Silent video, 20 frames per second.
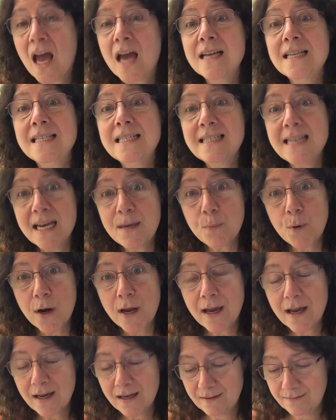
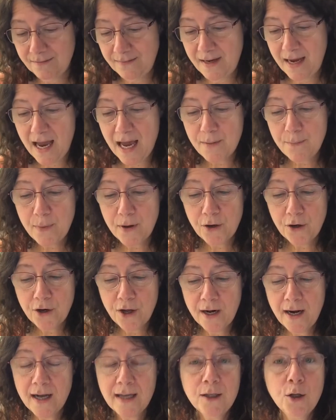Daybreak at Butternut
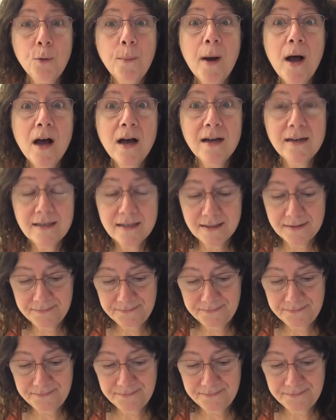Hollow Pond.